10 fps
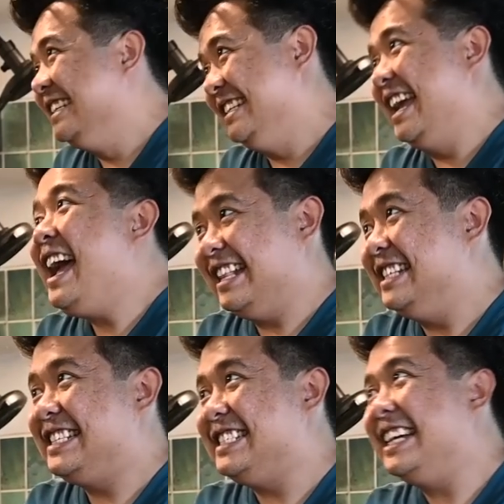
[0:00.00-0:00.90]
yeah,
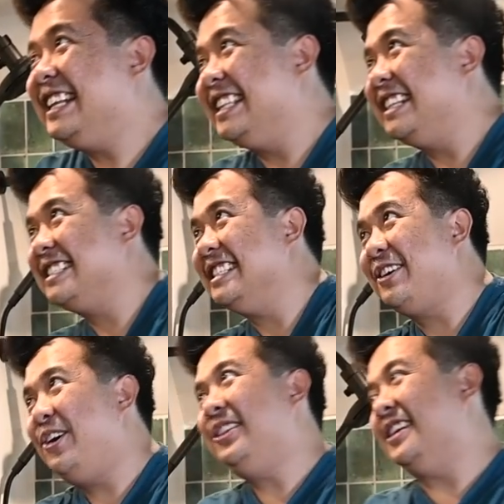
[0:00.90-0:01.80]
this is it, that's the
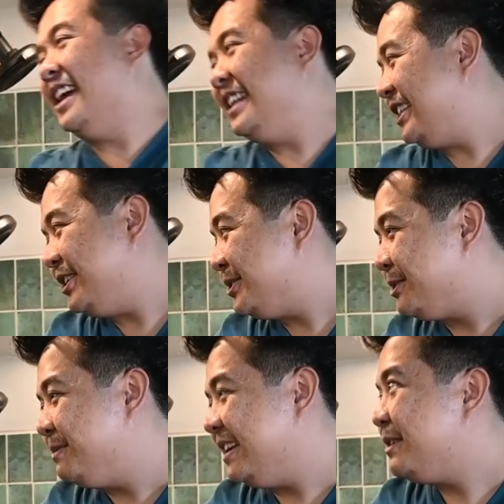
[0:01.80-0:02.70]
color, and it turned out
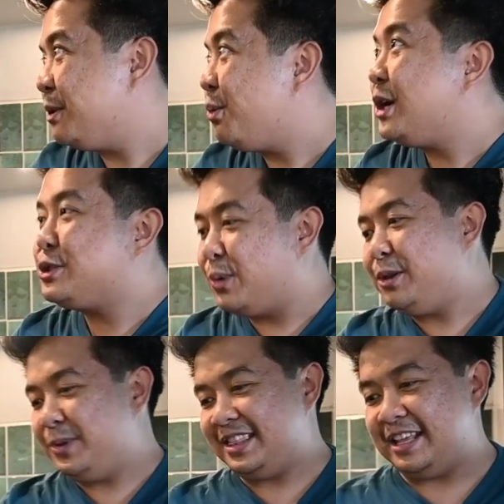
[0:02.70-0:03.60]
to be, it, it works
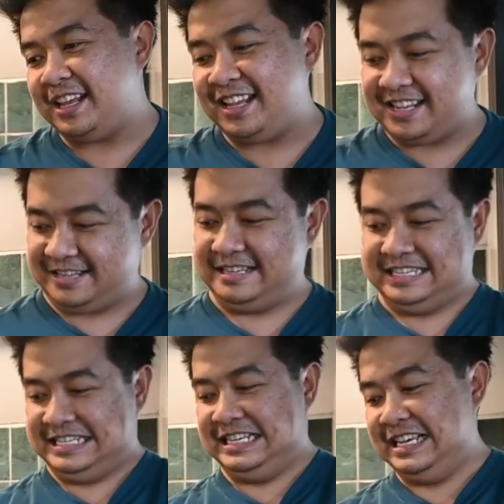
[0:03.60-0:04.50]
well with the,
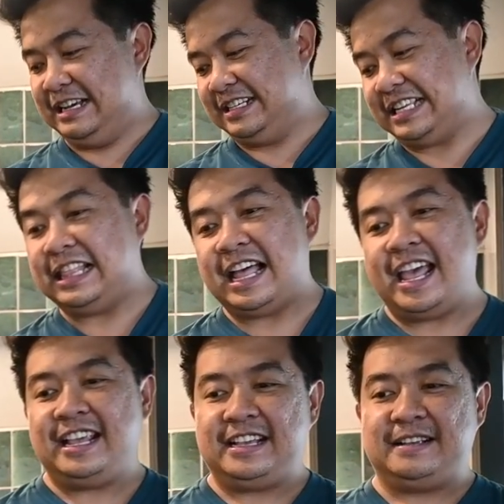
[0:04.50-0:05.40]
because I
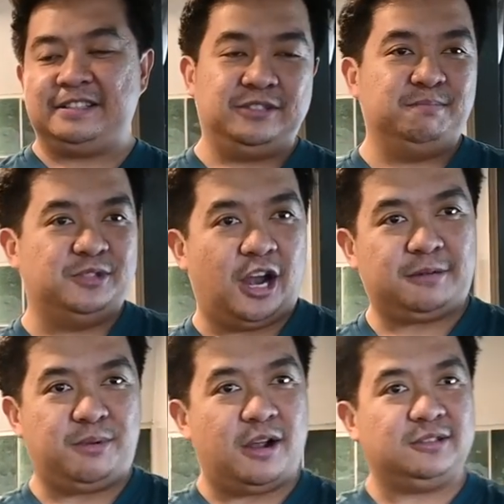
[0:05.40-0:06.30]
like
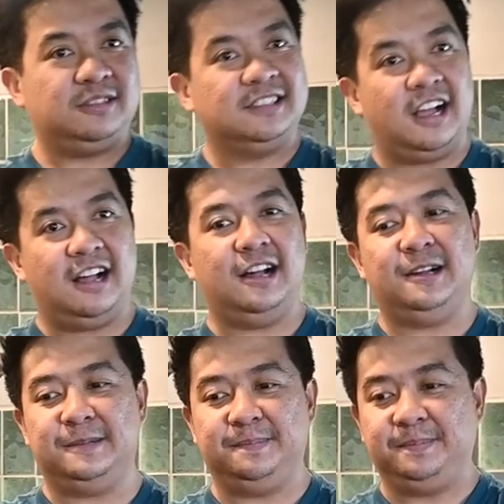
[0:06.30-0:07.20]
dark brown
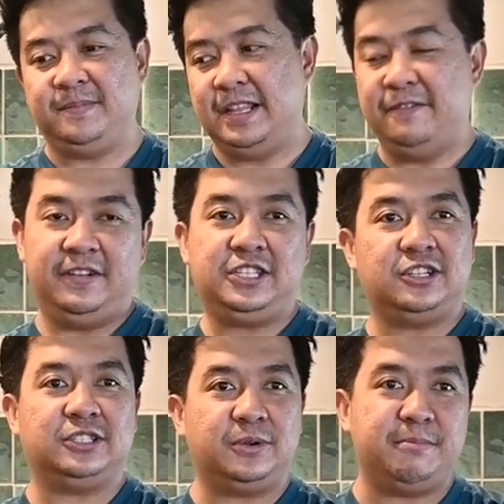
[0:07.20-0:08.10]
um,
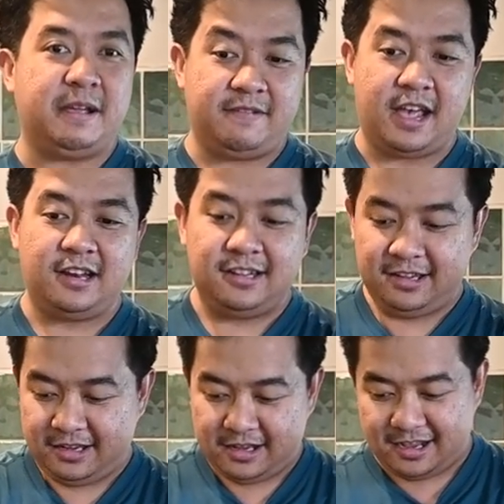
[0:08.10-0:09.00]
features too in my van,
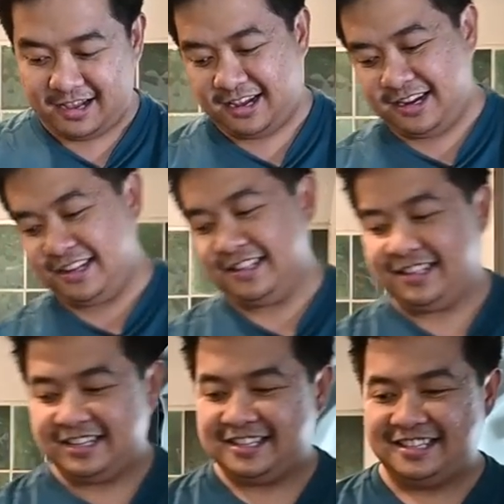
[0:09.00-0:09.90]

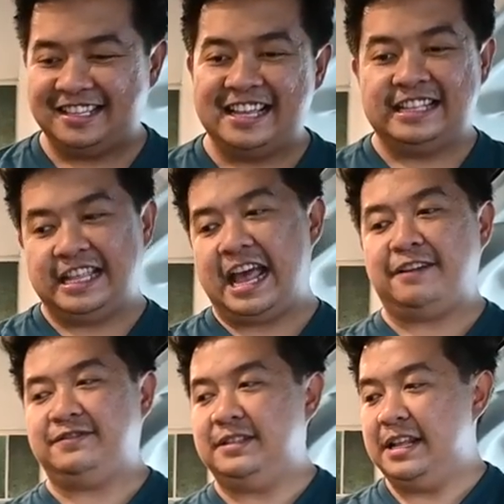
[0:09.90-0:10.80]
and they have,